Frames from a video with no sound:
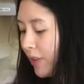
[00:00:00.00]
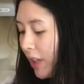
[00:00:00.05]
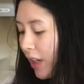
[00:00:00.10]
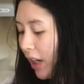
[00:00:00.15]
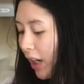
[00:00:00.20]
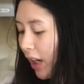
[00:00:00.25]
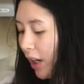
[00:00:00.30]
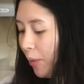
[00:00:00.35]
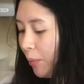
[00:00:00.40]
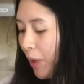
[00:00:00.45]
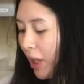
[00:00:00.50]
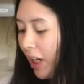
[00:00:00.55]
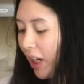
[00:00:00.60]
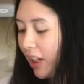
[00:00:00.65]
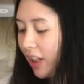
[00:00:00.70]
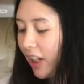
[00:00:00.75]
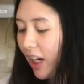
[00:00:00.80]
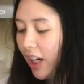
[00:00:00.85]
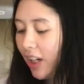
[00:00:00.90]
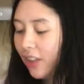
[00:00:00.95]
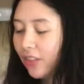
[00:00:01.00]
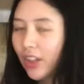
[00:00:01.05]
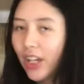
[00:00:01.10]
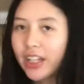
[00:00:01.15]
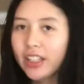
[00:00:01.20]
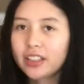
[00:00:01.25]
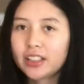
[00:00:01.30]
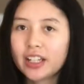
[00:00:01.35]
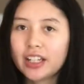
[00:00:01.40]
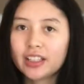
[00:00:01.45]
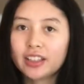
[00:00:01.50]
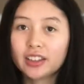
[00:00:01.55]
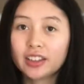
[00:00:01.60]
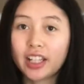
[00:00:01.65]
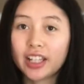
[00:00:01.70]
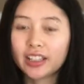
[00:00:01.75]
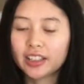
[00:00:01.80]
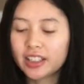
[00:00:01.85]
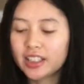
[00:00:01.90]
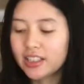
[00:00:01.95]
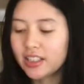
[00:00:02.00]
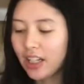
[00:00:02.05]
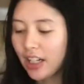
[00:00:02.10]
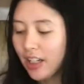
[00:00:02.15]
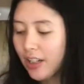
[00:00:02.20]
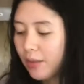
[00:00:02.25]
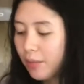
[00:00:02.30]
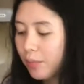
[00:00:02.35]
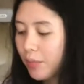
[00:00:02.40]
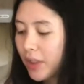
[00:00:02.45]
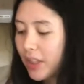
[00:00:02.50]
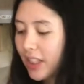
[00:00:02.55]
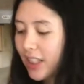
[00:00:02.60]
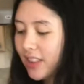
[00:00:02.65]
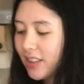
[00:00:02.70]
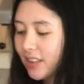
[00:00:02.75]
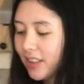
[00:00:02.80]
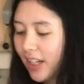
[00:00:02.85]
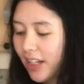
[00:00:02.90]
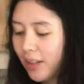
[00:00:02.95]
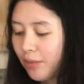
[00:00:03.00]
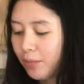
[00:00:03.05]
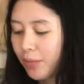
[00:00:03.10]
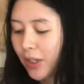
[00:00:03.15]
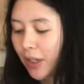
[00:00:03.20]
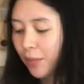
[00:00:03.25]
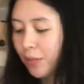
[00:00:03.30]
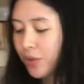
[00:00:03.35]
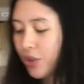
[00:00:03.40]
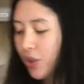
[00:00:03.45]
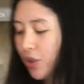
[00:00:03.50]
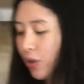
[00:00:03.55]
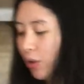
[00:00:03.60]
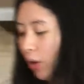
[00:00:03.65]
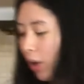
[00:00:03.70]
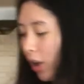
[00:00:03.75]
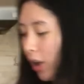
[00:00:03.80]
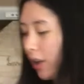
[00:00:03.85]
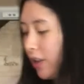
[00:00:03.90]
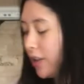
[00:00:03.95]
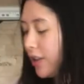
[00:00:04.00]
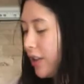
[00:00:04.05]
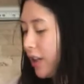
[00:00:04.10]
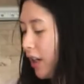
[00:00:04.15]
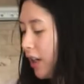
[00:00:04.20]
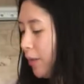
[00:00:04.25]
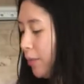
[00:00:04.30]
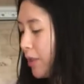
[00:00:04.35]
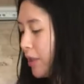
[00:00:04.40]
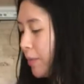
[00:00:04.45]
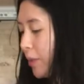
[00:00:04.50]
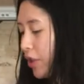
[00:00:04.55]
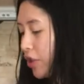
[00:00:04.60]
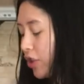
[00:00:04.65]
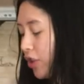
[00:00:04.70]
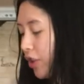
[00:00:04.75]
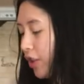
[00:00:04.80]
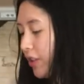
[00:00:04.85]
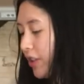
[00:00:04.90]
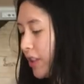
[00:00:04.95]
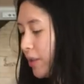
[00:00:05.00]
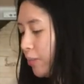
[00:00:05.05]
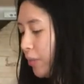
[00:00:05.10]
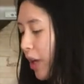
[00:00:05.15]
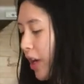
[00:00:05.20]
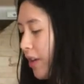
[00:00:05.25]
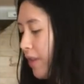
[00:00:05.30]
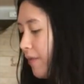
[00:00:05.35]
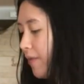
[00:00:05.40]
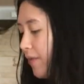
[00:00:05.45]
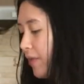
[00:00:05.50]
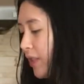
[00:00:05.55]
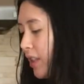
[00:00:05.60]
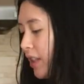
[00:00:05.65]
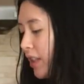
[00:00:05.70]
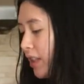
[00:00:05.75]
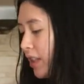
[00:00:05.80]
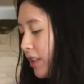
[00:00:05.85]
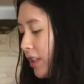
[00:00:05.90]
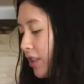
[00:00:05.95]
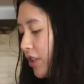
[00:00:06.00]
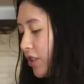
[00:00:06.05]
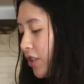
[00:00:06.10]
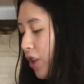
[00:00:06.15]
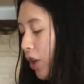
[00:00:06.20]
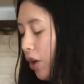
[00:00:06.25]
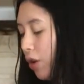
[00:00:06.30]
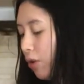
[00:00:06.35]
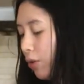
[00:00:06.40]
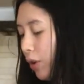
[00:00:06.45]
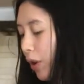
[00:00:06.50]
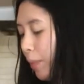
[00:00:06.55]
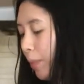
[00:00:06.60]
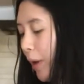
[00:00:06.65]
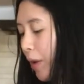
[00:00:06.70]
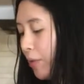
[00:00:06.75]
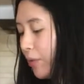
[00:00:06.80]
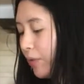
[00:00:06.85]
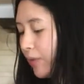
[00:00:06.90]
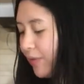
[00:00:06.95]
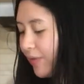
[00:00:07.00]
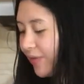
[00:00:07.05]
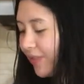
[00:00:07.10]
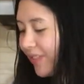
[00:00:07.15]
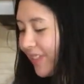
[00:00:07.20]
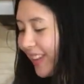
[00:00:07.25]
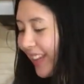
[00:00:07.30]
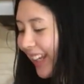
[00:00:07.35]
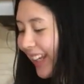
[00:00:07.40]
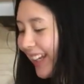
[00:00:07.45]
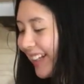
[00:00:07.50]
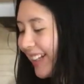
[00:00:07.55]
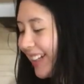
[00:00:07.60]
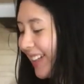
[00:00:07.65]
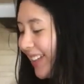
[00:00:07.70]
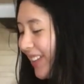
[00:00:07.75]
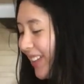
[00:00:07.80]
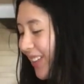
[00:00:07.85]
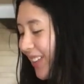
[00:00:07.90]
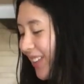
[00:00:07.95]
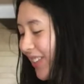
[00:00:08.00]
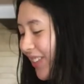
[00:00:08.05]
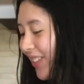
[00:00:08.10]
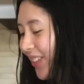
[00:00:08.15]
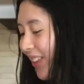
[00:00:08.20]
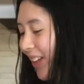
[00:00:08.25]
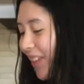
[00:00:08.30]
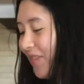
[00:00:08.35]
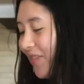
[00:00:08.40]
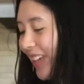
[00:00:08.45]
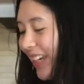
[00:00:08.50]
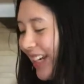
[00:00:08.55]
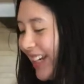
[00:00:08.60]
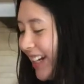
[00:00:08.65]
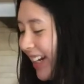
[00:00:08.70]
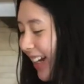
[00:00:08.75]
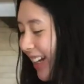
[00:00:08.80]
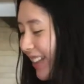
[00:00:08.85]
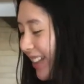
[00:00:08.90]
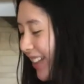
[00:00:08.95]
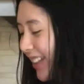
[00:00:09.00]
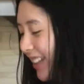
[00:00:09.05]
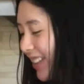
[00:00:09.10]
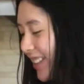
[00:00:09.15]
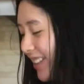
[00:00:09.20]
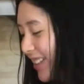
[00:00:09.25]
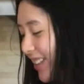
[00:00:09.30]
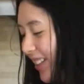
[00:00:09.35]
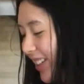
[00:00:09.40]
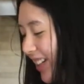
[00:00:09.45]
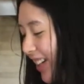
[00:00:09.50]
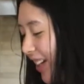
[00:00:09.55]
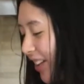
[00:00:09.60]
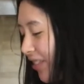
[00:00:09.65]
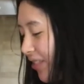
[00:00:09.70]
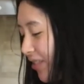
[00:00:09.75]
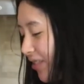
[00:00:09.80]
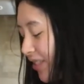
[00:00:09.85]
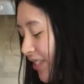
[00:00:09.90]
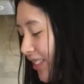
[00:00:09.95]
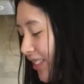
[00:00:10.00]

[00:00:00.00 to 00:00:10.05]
And I kind of like it lightly done because then it becomes too hard, especially on this bread. So about like a minute I think is good enough.